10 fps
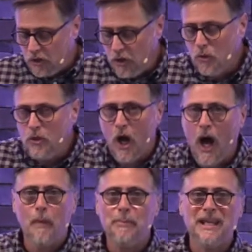Do
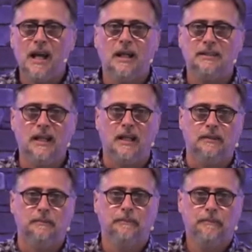not be
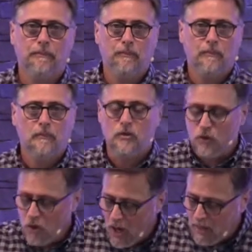undone. Do
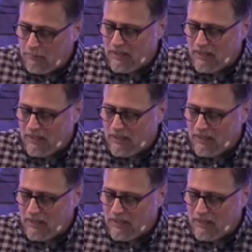not